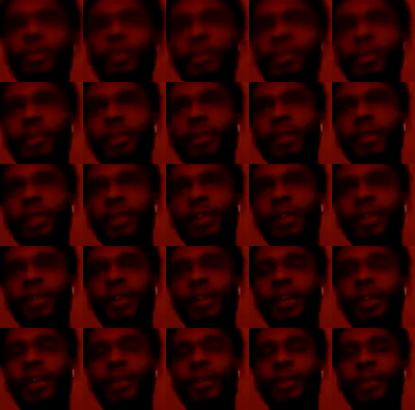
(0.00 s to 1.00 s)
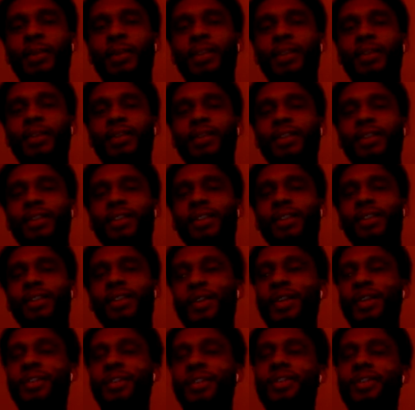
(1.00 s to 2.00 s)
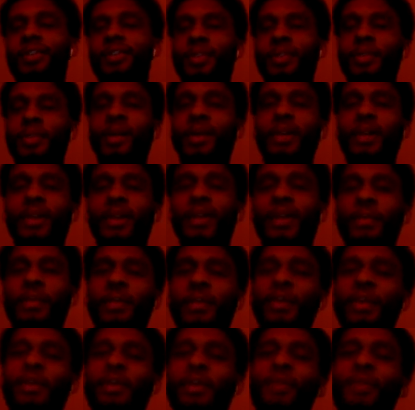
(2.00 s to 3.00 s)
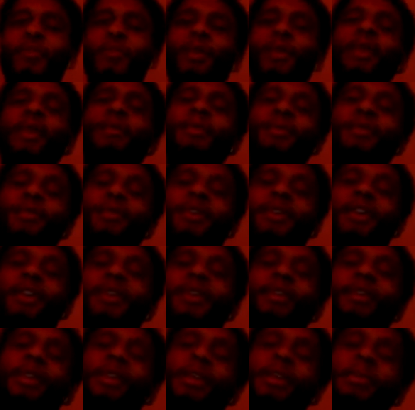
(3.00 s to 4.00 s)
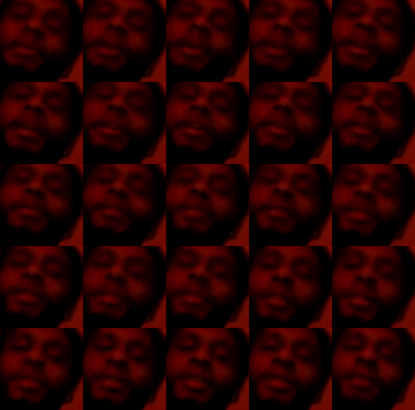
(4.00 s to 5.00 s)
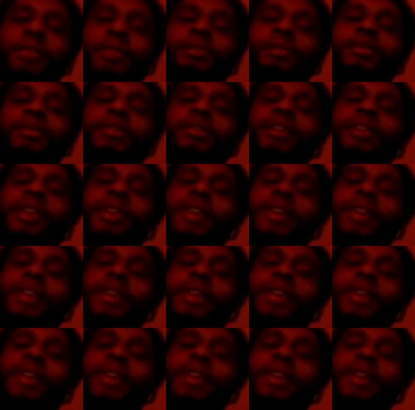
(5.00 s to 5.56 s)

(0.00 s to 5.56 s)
the people like Dom, like somebody gotta make him rap, cause like on that Benny the Butcher snippet,